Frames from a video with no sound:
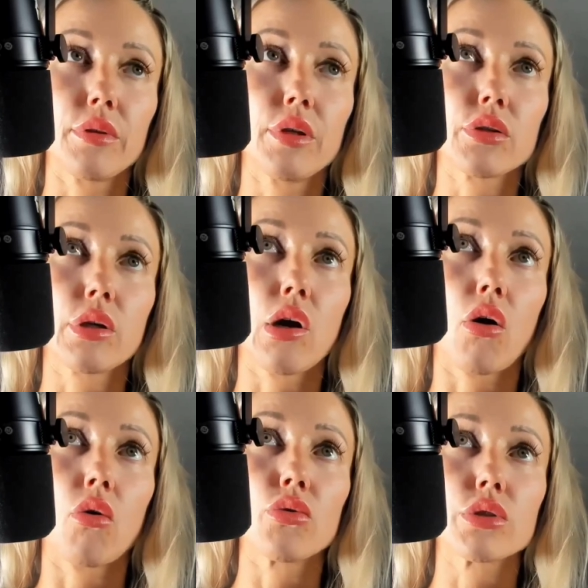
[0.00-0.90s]
years
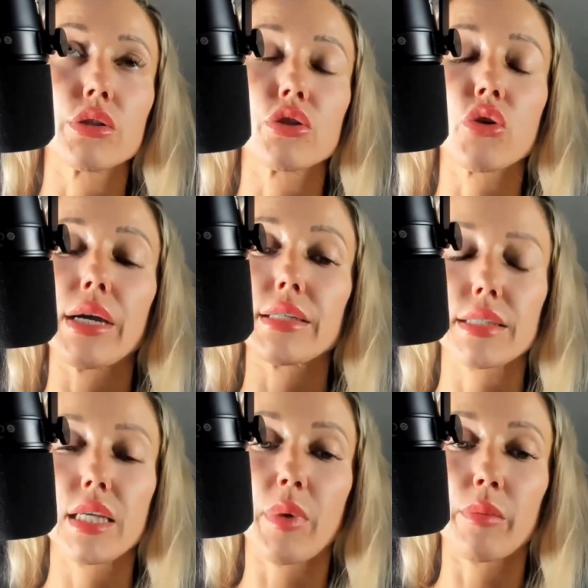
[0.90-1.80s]
ago to try to
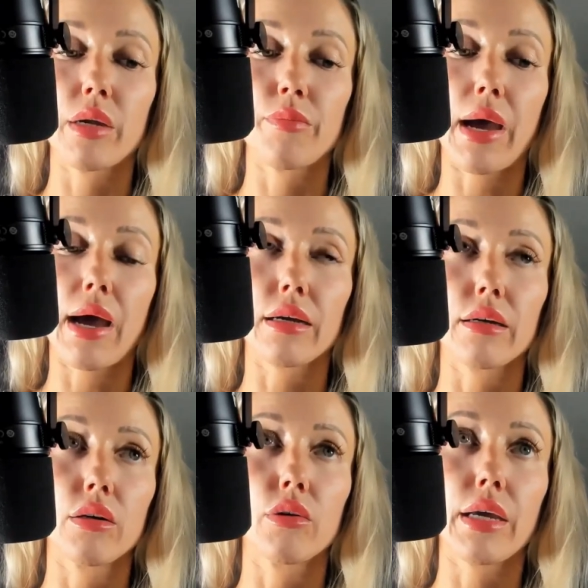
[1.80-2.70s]
sleep on my back,
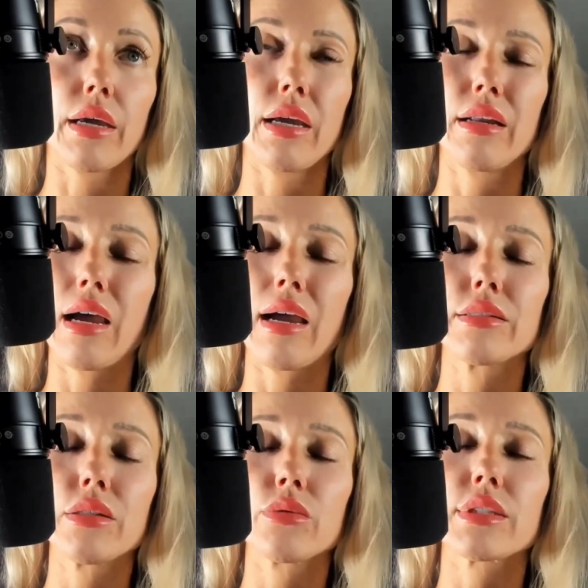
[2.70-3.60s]
okay? And I
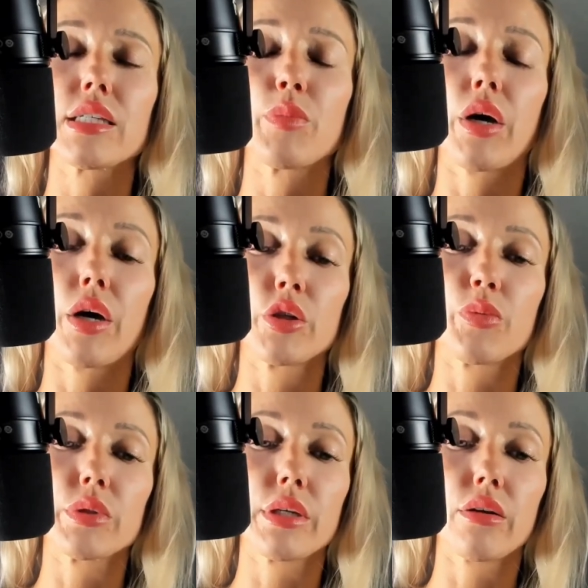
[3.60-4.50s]
don't sleep
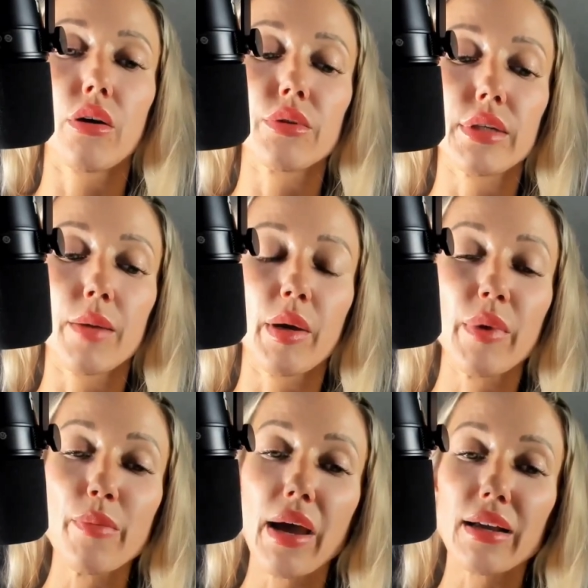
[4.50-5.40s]
100% all the time on
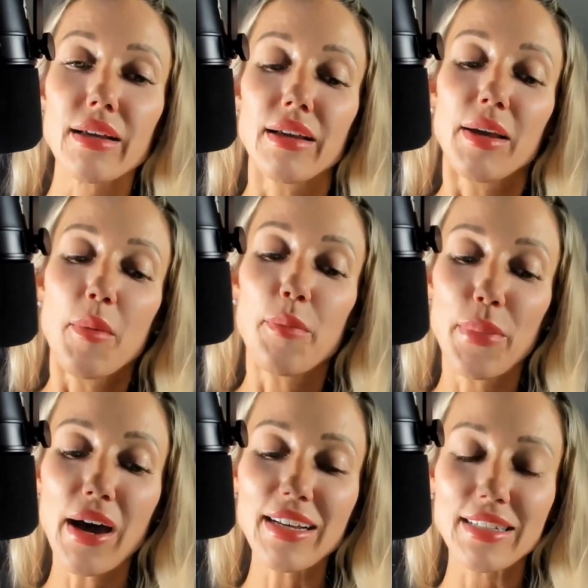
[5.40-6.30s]
my back,
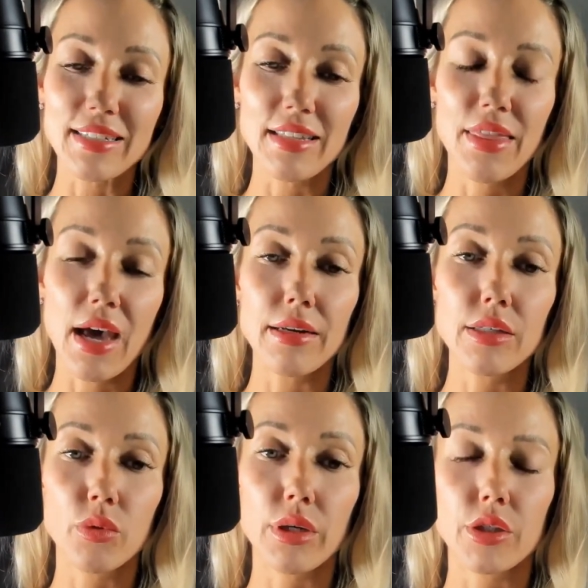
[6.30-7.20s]
but that
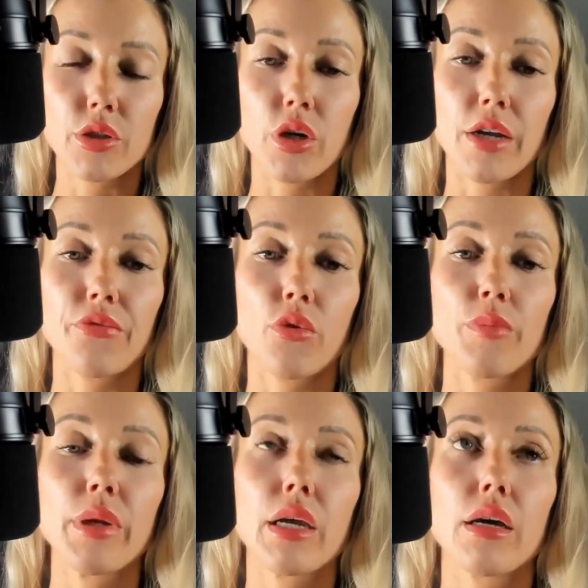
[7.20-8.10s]
is what I strive for,
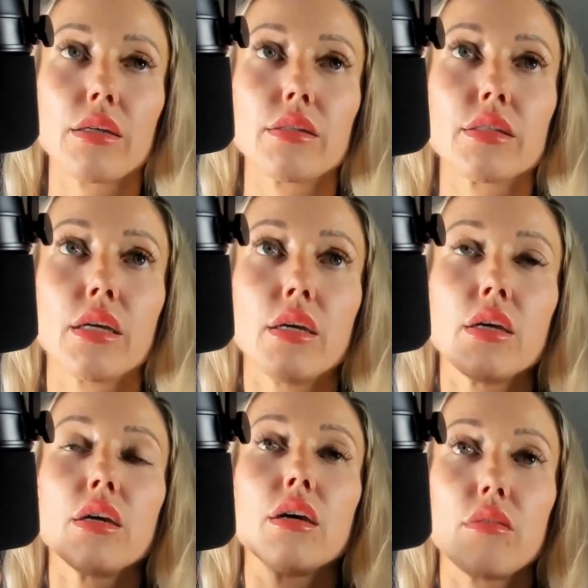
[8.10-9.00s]
because
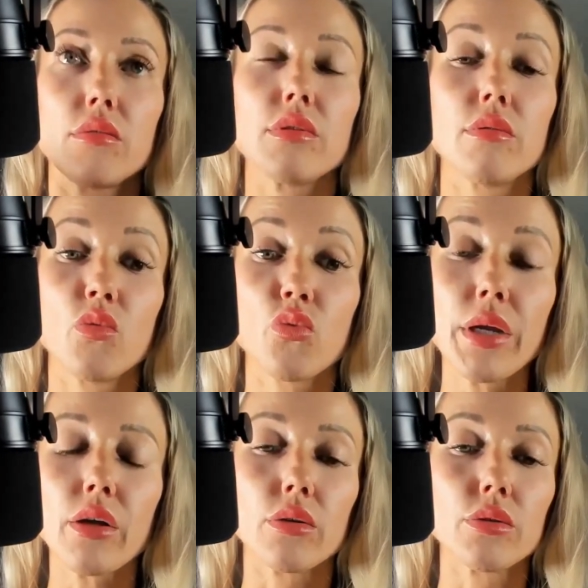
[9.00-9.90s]

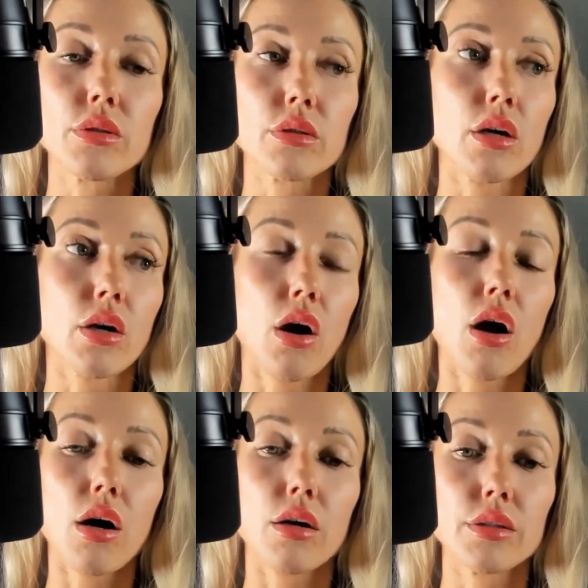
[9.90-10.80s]
wrinkles are
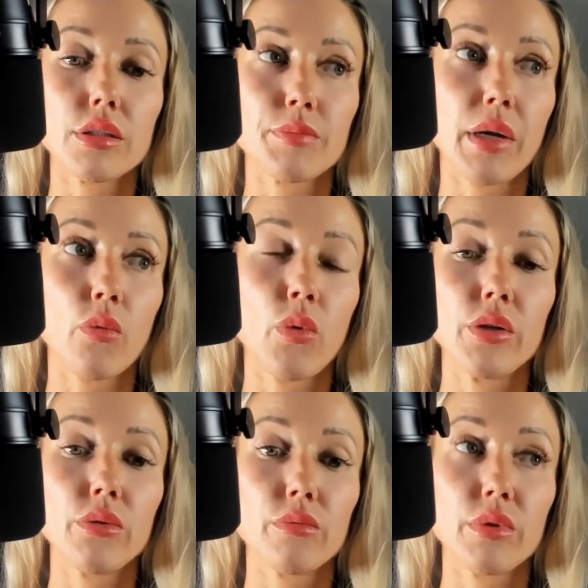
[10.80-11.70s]
caused by
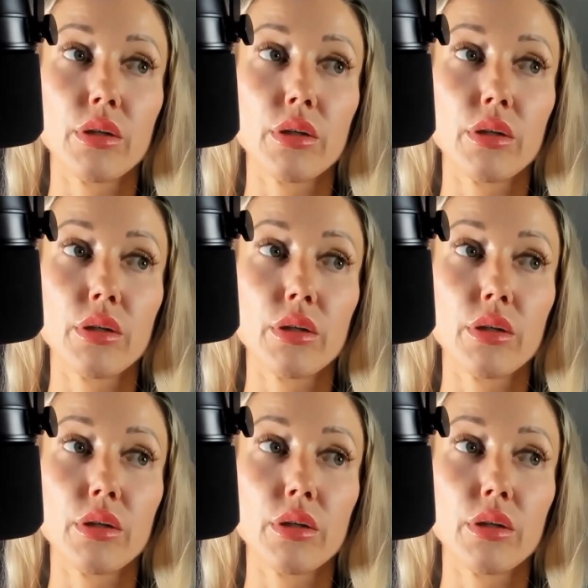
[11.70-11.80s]
when